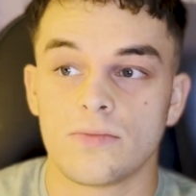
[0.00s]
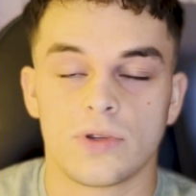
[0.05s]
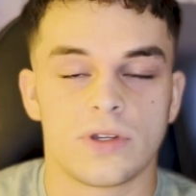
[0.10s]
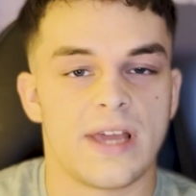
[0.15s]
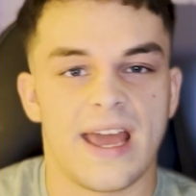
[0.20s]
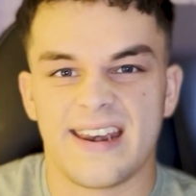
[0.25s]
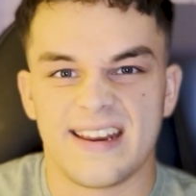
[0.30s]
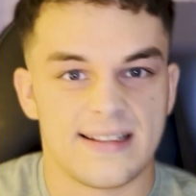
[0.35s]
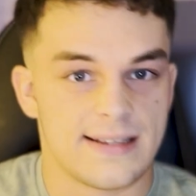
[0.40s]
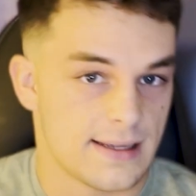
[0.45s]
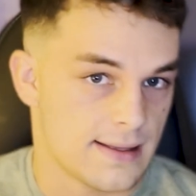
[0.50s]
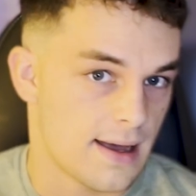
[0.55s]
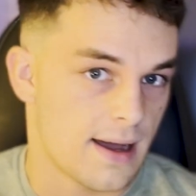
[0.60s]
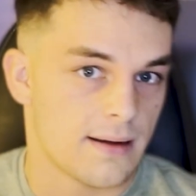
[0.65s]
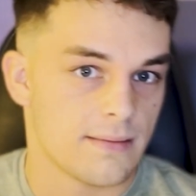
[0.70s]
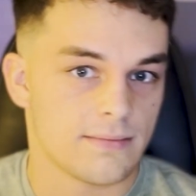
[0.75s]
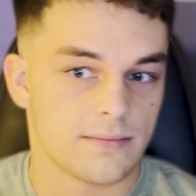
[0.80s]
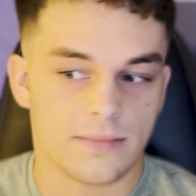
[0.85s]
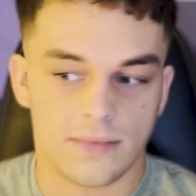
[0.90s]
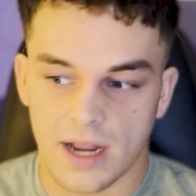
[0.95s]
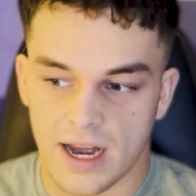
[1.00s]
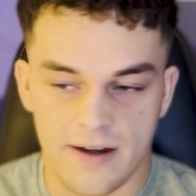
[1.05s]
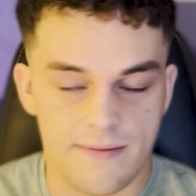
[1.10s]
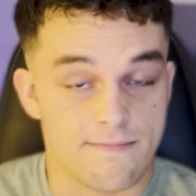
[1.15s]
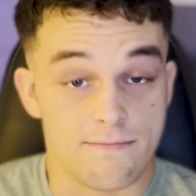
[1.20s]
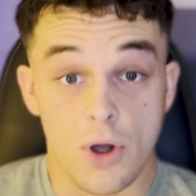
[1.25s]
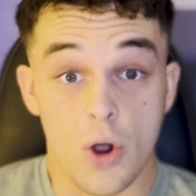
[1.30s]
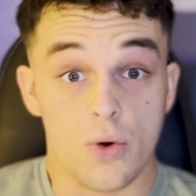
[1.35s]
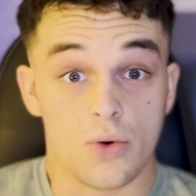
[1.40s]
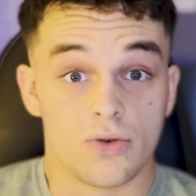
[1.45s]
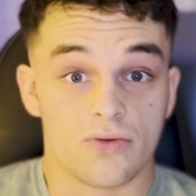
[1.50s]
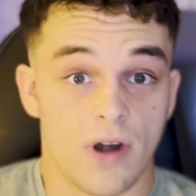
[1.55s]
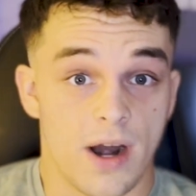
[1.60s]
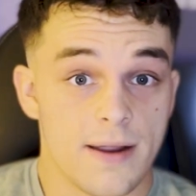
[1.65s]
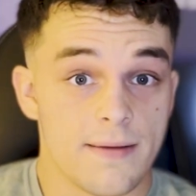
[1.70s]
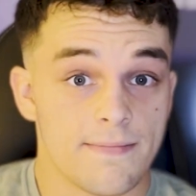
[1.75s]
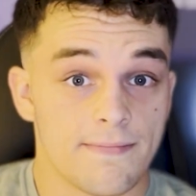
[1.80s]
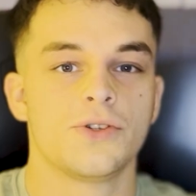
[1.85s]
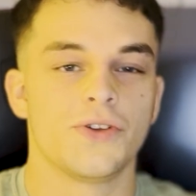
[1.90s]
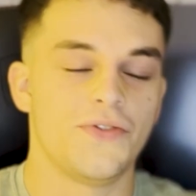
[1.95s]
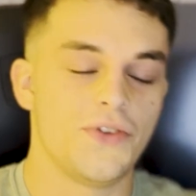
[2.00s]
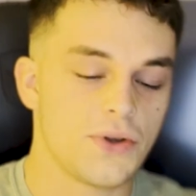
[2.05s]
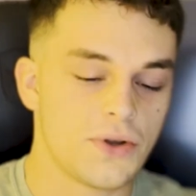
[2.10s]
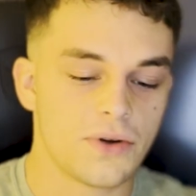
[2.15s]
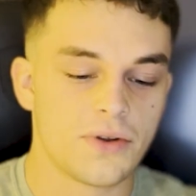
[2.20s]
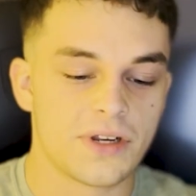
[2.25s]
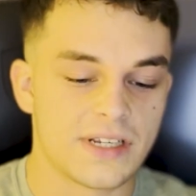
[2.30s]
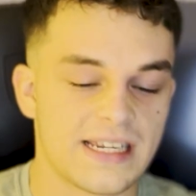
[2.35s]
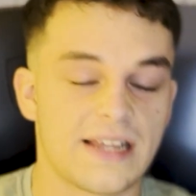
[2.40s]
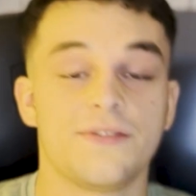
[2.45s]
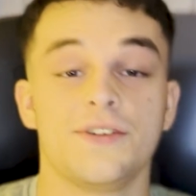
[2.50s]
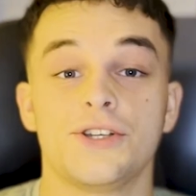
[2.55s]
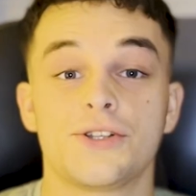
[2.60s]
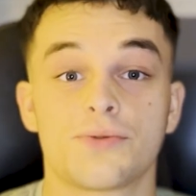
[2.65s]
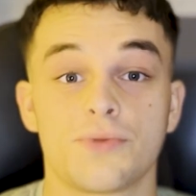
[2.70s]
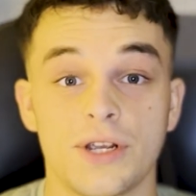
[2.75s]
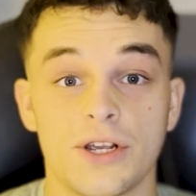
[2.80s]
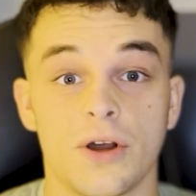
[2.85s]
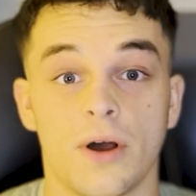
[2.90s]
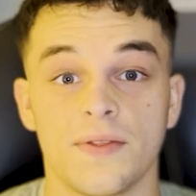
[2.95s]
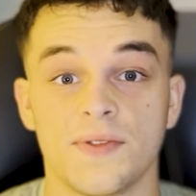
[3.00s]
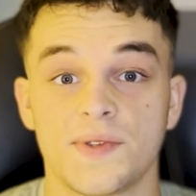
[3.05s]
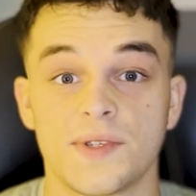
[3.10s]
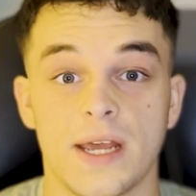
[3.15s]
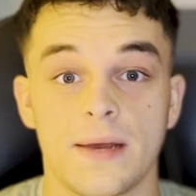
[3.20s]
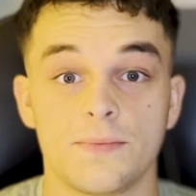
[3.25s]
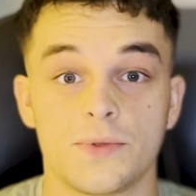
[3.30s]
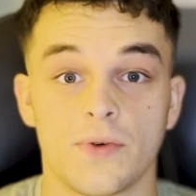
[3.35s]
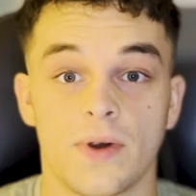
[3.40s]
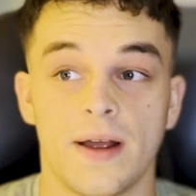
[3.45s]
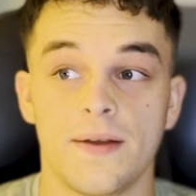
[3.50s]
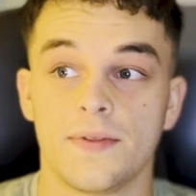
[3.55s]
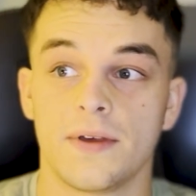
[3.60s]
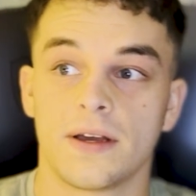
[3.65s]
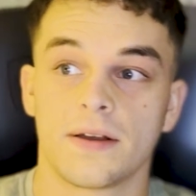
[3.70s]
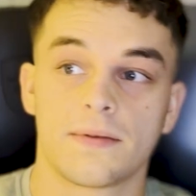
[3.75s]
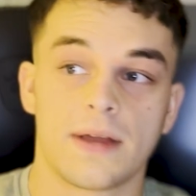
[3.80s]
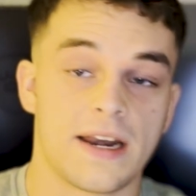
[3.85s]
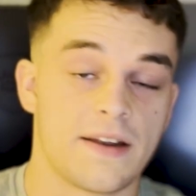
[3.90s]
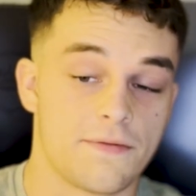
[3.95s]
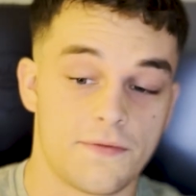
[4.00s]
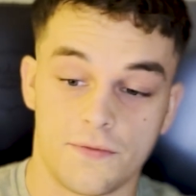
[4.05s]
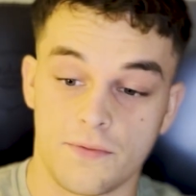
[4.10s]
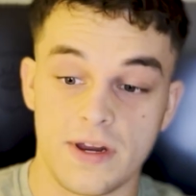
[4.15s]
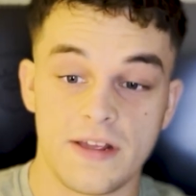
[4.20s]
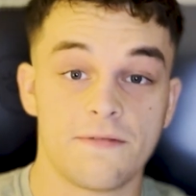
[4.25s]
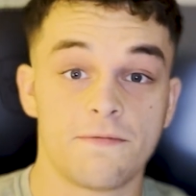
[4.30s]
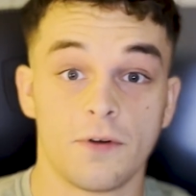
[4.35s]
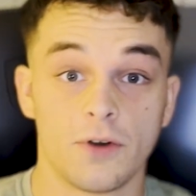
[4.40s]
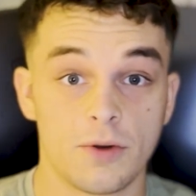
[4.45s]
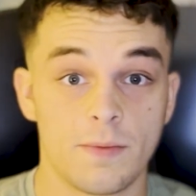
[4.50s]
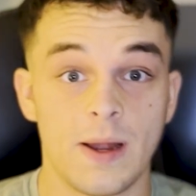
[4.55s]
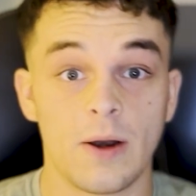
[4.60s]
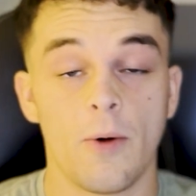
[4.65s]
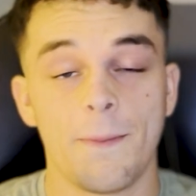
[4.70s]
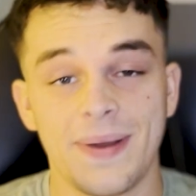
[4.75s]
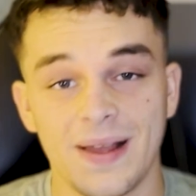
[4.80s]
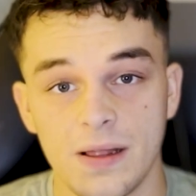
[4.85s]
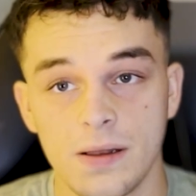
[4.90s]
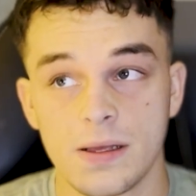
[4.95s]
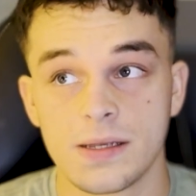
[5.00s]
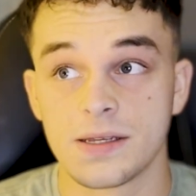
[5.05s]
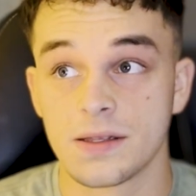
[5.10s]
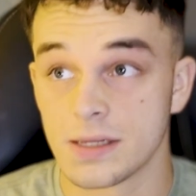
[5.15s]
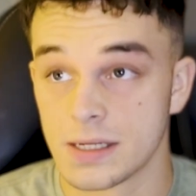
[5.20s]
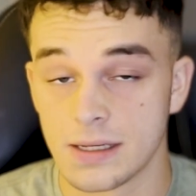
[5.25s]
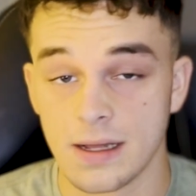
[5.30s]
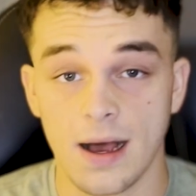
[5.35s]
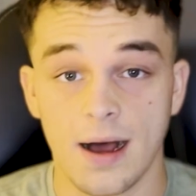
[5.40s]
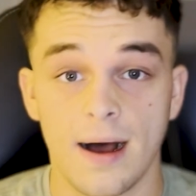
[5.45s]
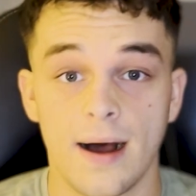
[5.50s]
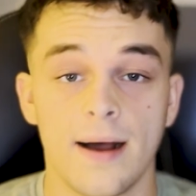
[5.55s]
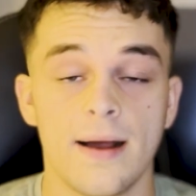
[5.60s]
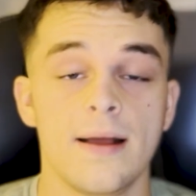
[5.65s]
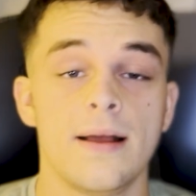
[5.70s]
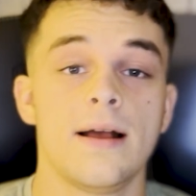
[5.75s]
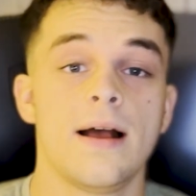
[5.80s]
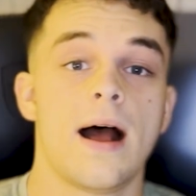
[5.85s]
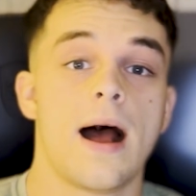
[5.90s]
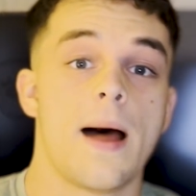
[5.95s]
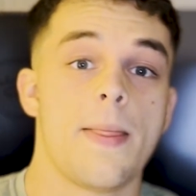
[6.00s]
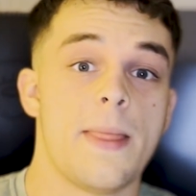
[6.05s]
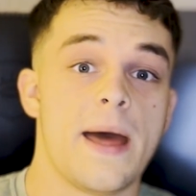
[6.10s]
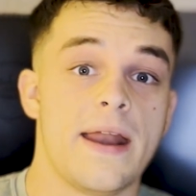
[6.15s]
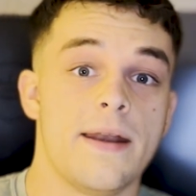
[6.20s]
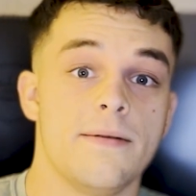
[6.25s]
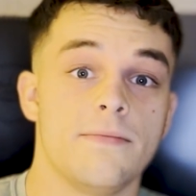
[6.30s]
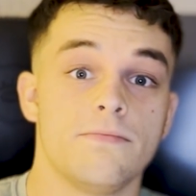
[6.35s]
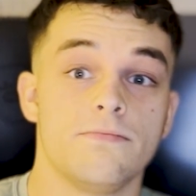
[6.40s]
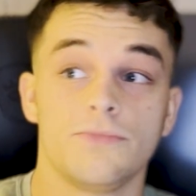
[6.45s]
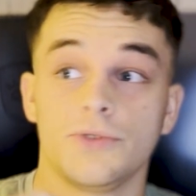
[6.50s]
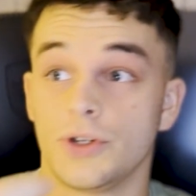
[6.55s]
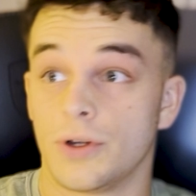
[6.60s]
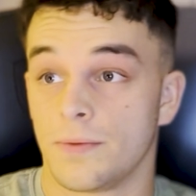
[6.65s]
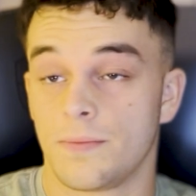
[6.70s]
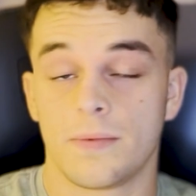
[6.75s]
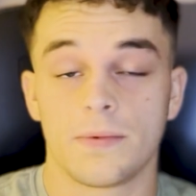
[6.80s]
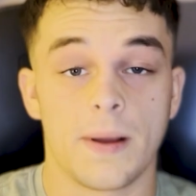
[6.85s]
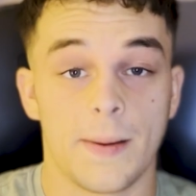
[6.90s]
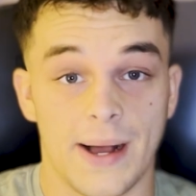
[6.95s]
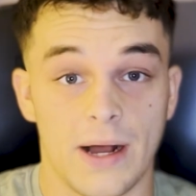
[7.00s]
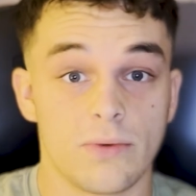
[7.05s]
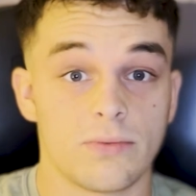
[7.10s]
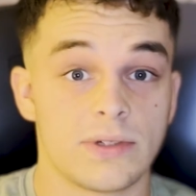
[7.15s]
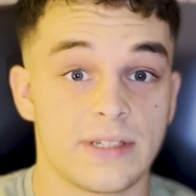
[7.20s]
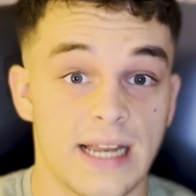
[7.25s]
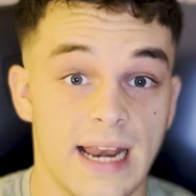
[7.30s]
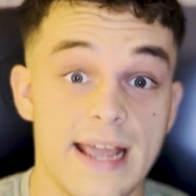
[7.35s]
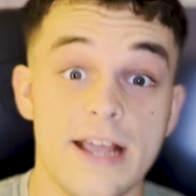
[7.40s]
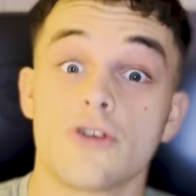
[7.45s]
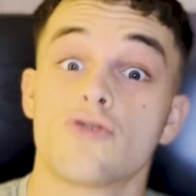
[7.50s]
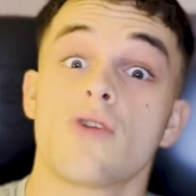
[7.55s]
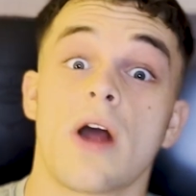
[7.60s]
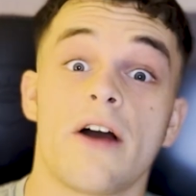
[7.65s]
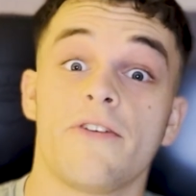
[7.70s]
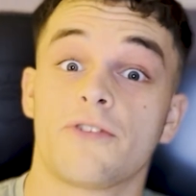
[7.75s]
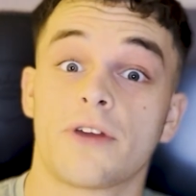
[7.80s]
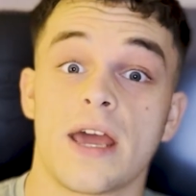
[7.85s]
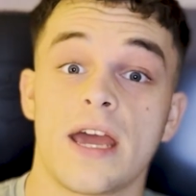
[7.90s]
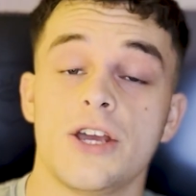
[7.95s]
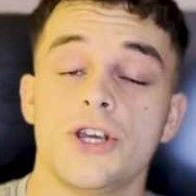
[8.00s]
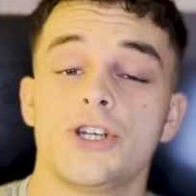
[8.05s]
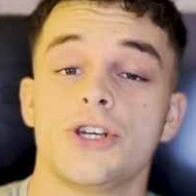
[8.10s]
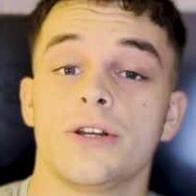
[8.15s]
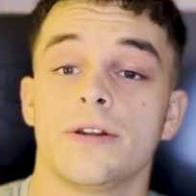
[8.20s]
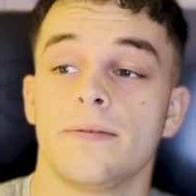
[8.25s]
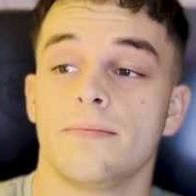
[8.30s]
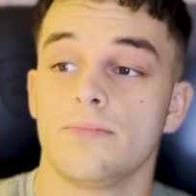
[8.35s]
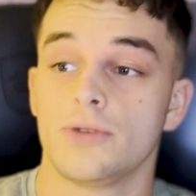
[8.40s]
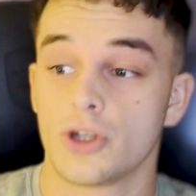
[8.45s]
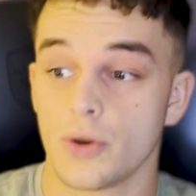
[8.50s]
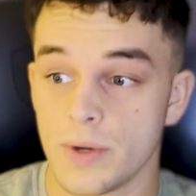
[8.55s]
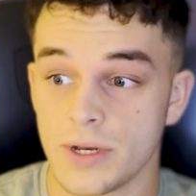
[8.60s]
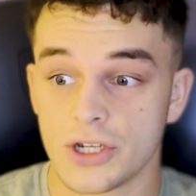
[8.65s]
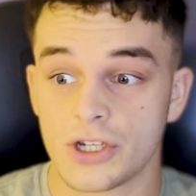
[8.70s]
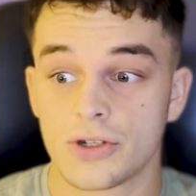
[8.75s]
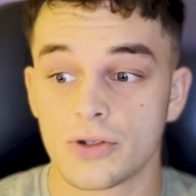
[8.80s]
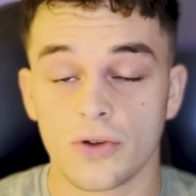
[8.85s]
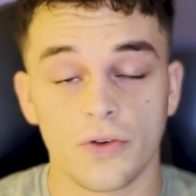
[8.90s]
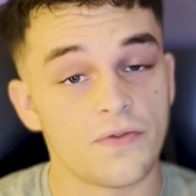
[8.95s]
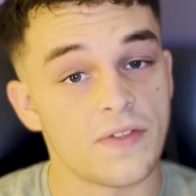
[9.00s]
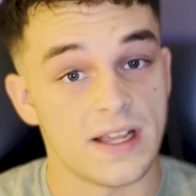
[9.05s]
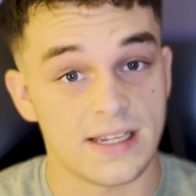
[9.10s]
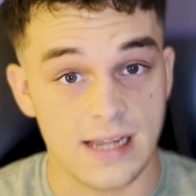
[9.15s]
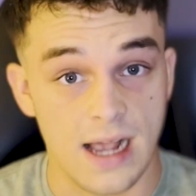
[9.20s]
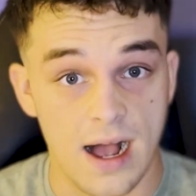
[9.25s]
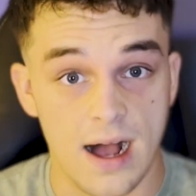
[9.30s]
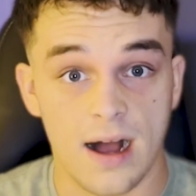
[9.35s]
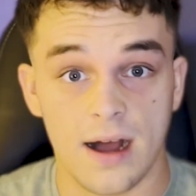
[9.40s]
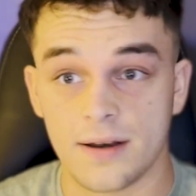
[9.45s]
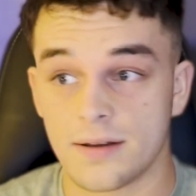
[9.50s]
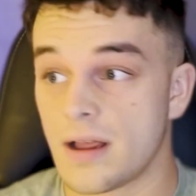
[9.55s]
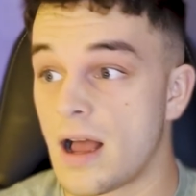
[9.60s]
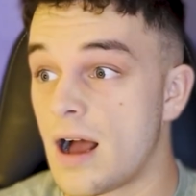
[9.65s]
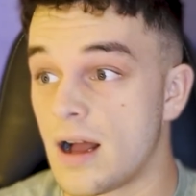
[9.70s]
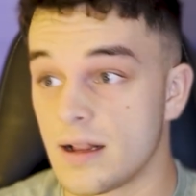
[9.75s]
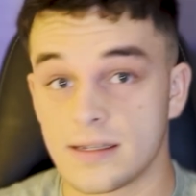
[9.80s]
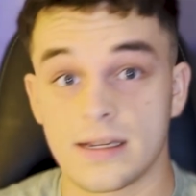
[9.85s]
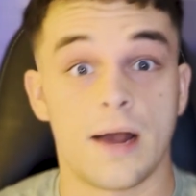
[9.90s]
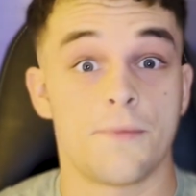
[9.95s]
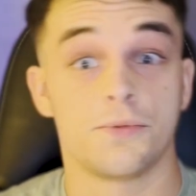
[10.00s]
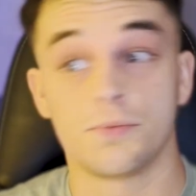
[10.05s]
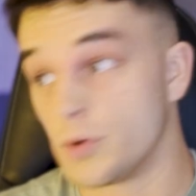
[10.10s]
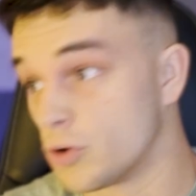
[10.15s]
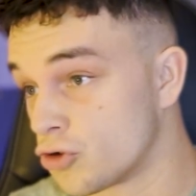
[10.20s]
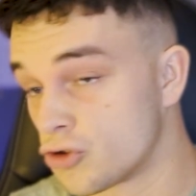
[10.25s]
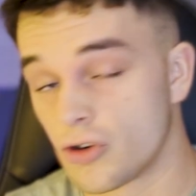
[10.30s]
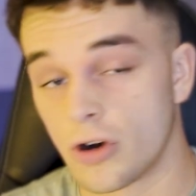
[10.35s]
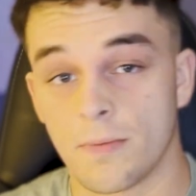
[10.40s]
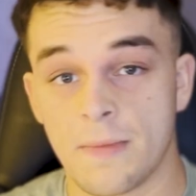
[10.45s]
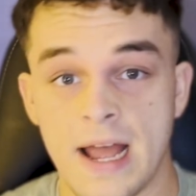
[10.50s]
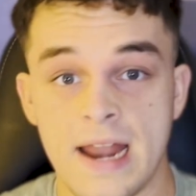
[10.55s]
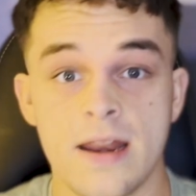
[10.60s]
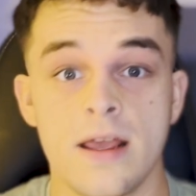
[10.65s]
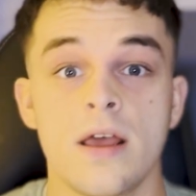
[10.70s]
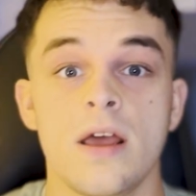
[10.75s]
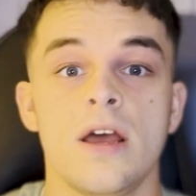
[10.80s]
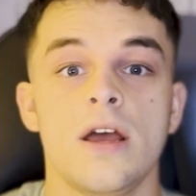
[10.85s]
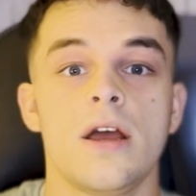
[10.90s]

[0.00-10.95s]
get into that kind of mode, right? So if you can understand these 3 concepts, right, the kind of 3 fundamental pillars at the start, and then, you know, about delayed gratification and doing stuff that's hard time to build strong men.